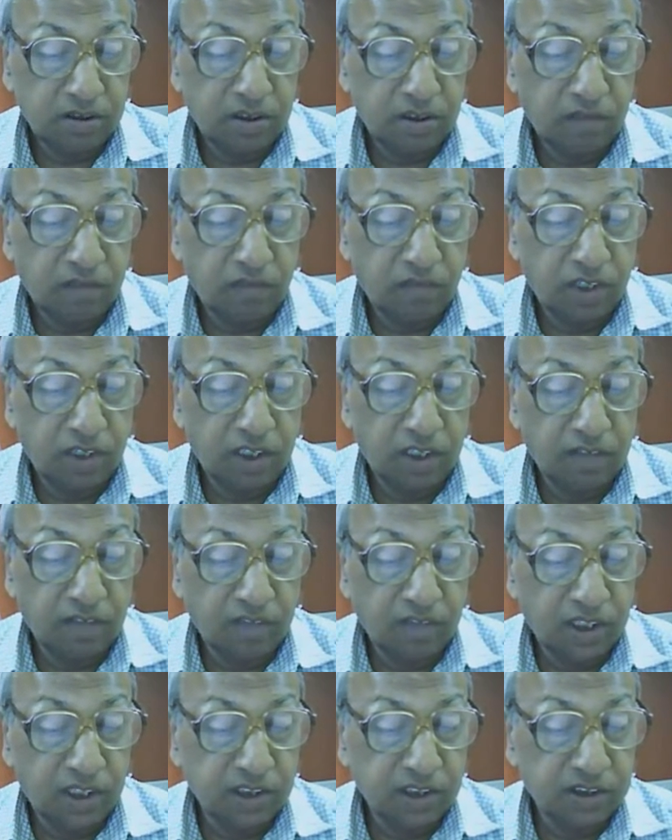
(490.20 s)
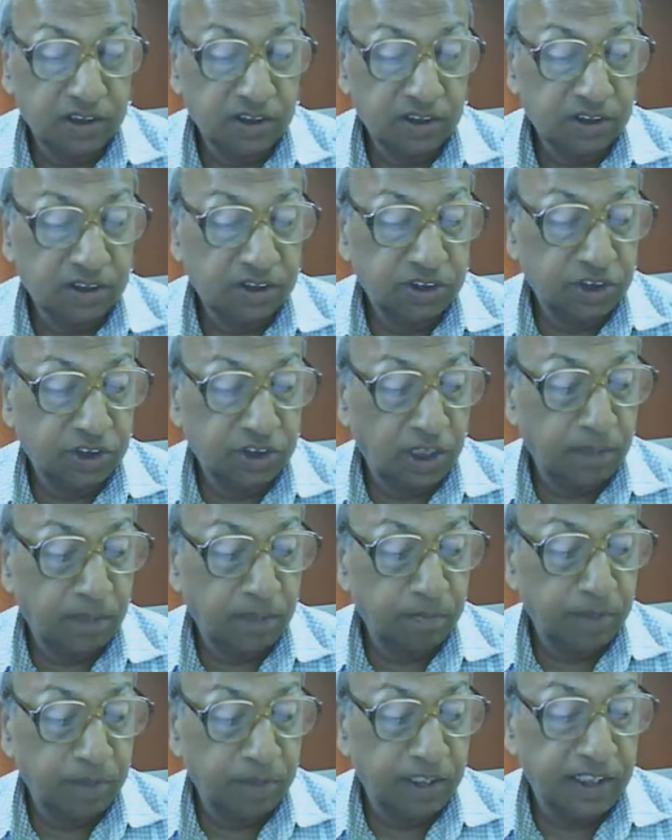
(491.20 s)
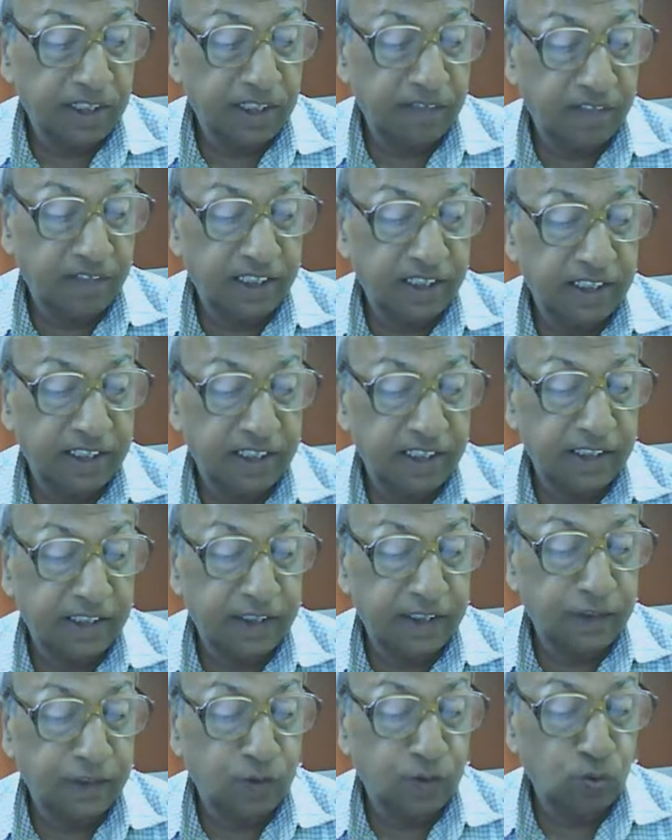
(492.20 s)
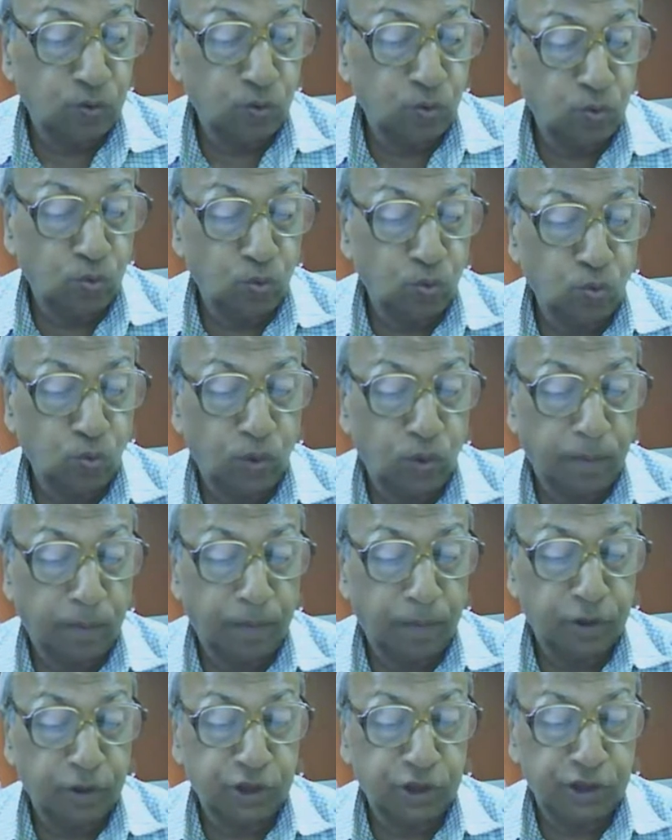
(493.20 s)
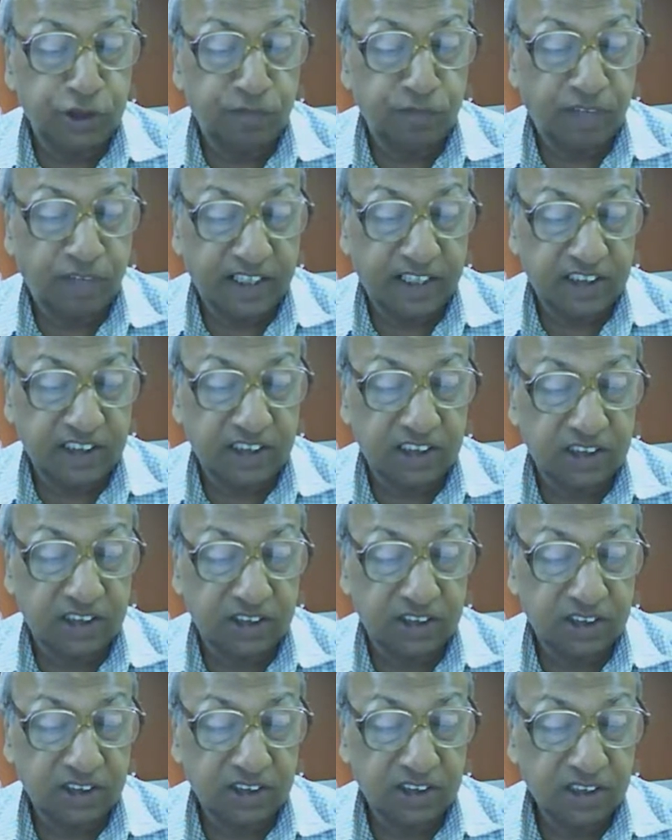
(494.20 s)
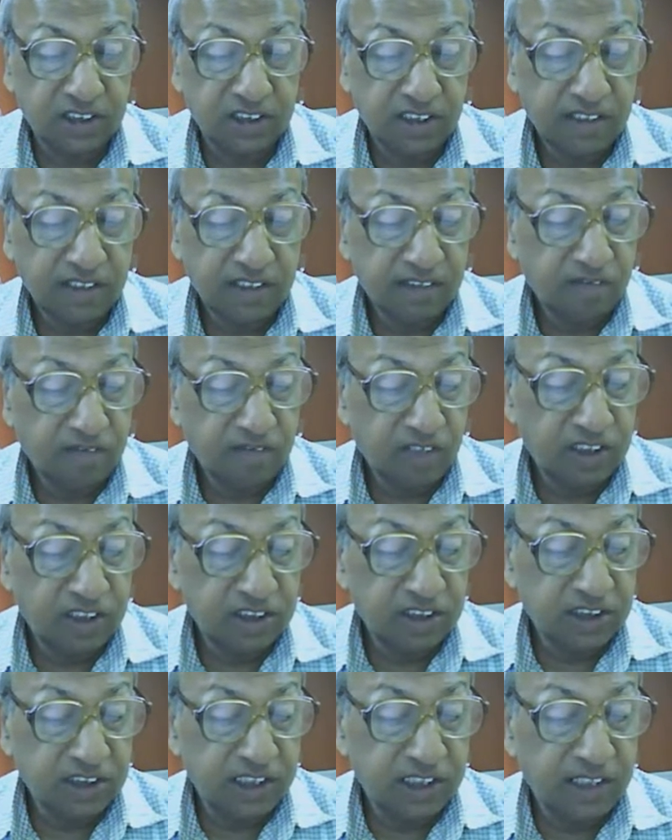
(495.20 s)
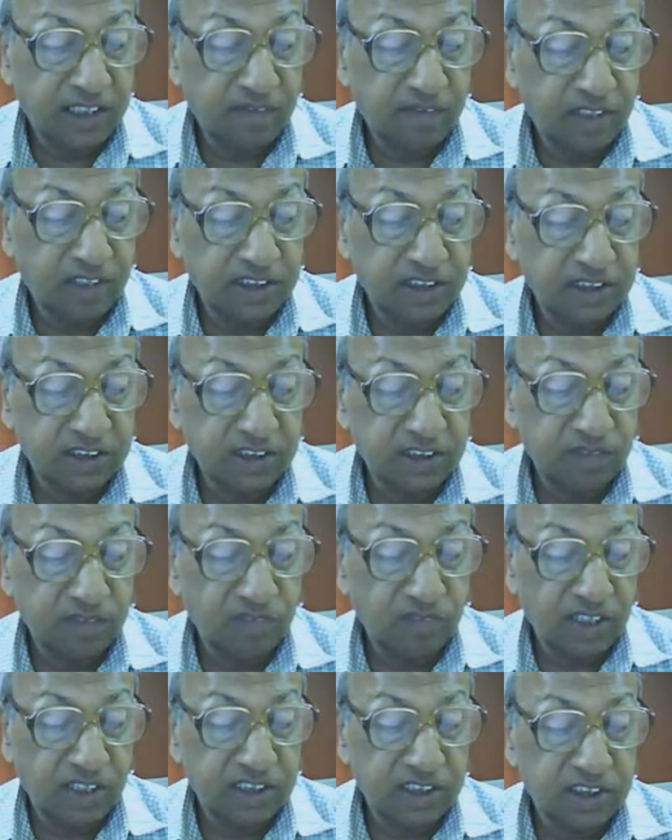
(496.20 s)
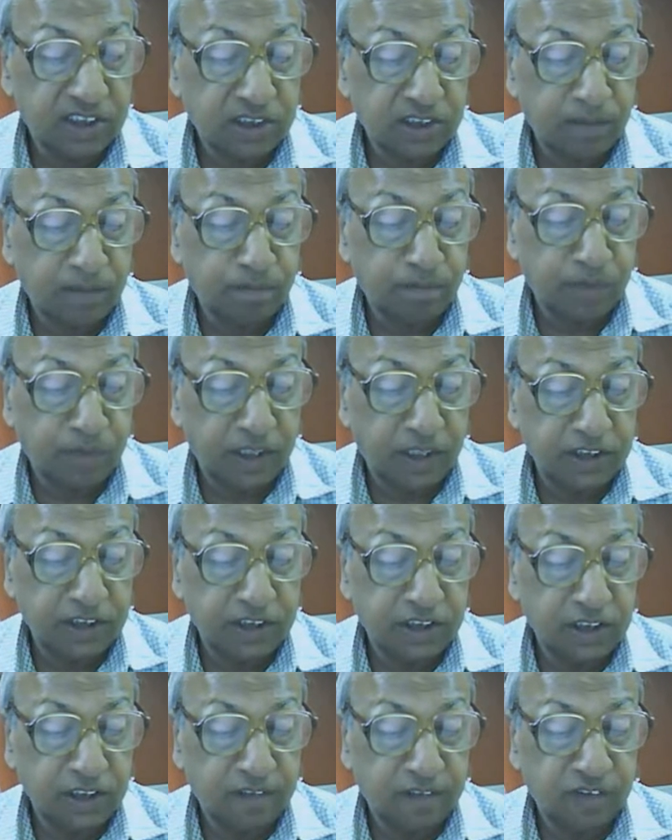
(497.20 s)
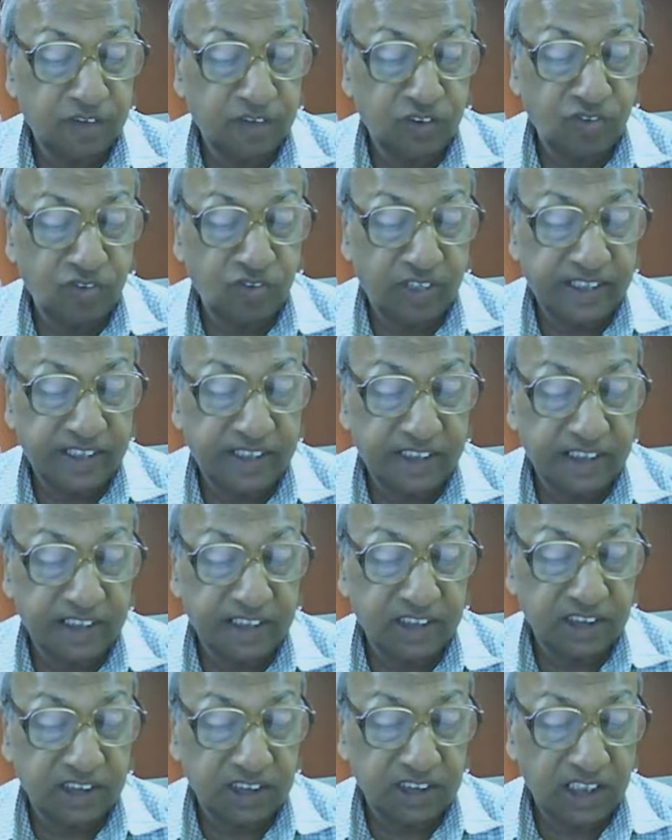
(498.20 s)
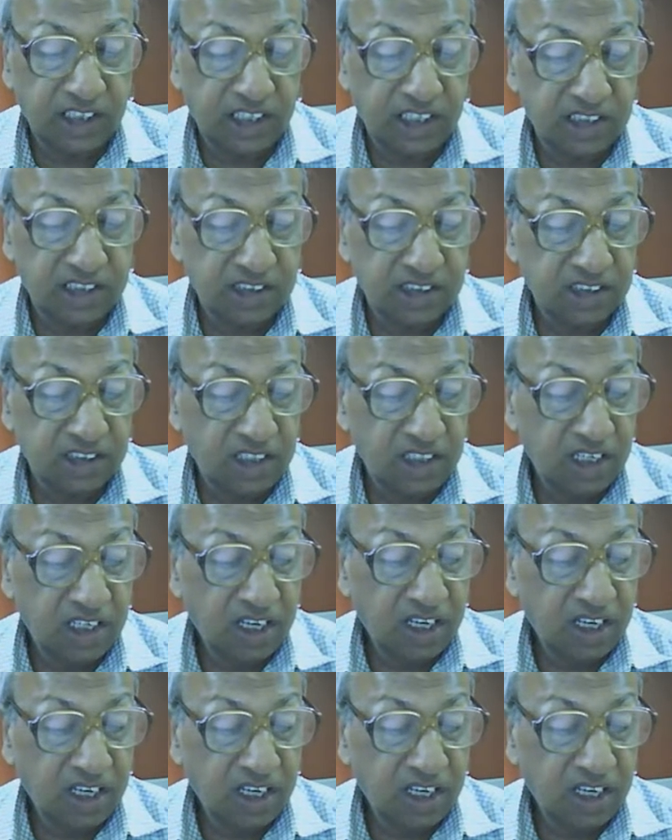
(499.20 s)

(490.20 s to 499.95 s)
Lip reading: The world was sharply divided into two opposite factions. One side was the West, comprising of the United States